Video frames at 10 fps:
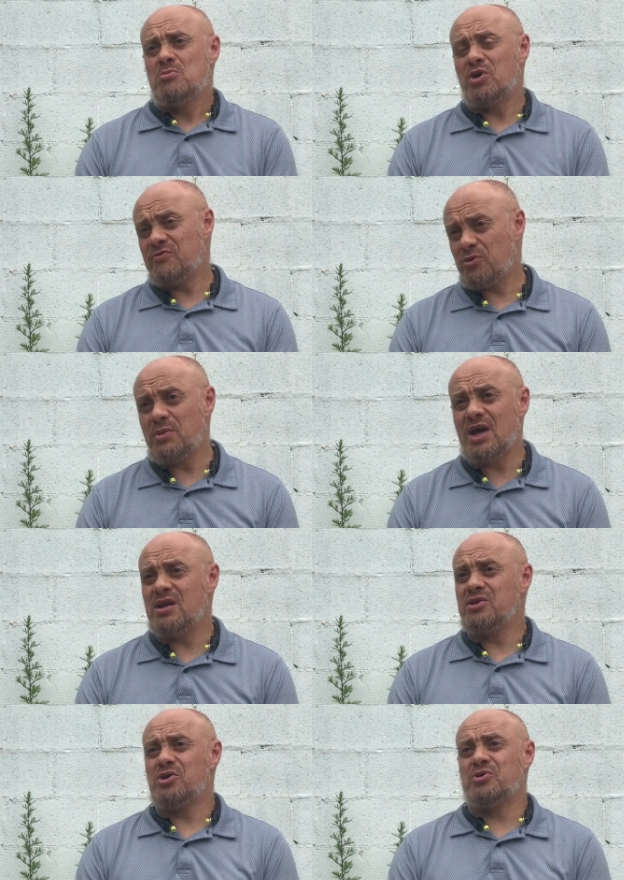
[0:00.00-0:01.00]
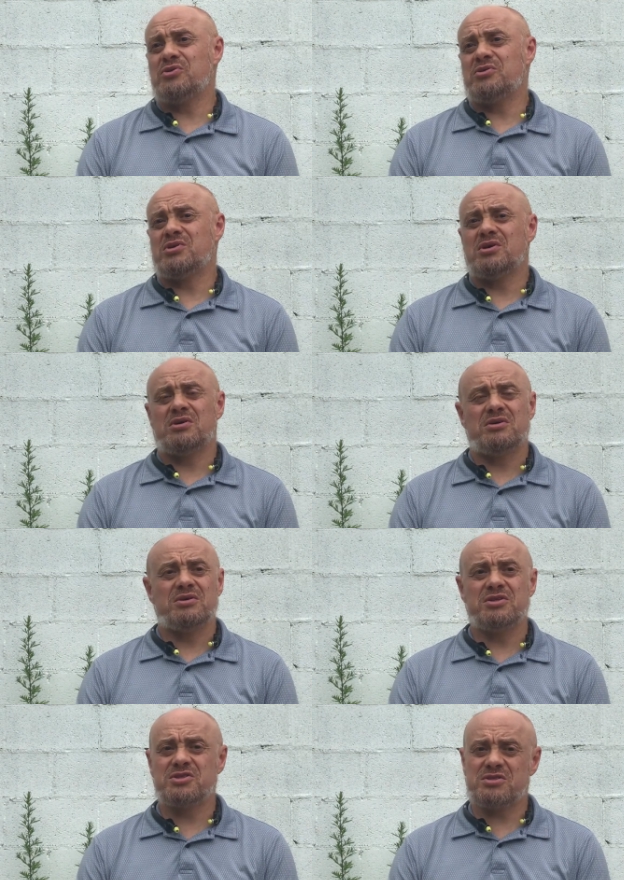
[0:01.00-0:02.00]
But for men,
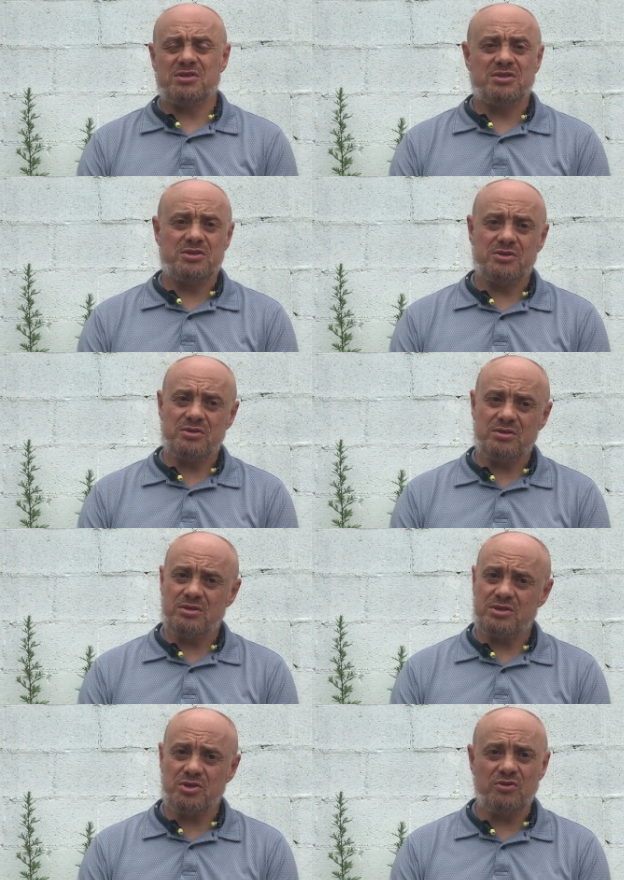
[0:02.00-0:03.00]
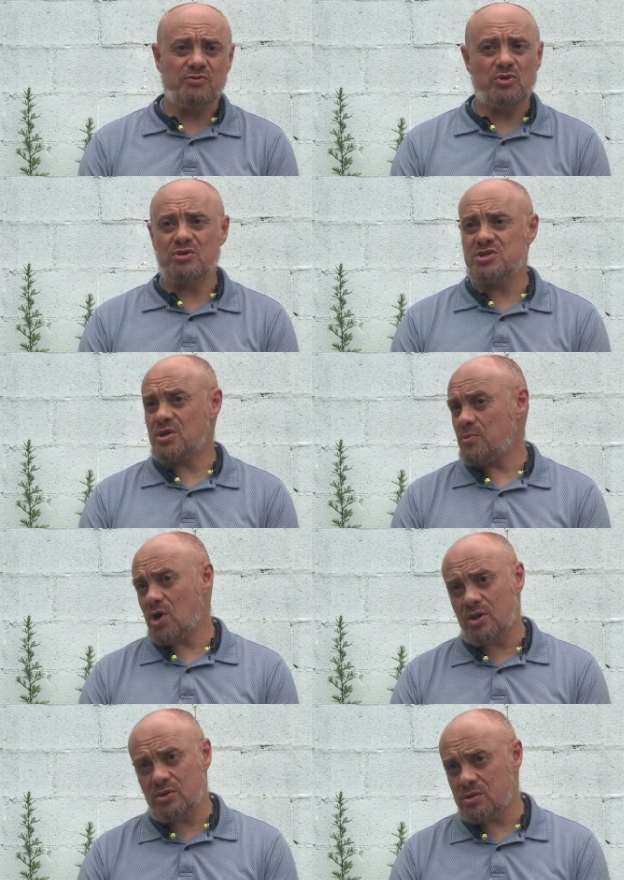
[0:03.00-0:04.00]
it's either silver or
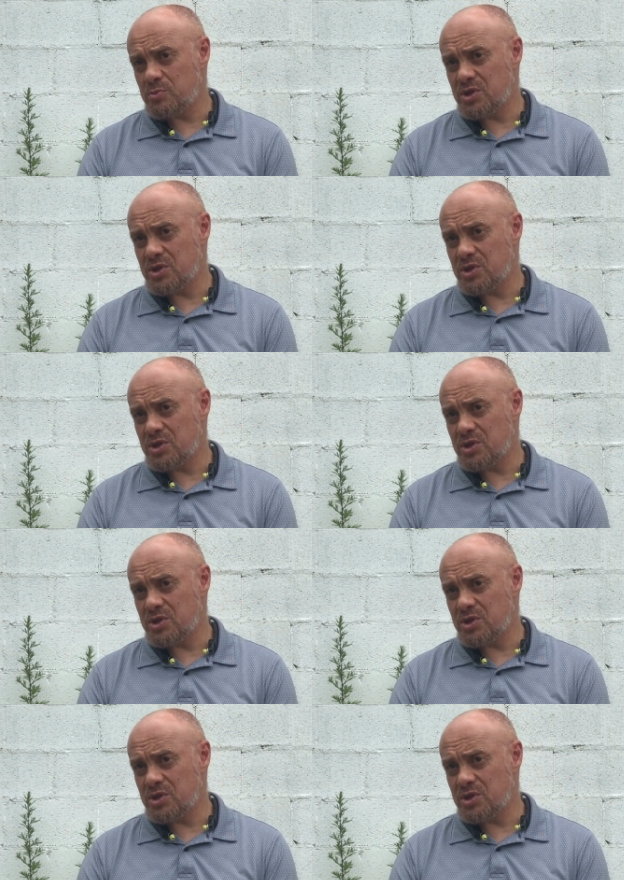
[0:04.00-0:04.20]
some other,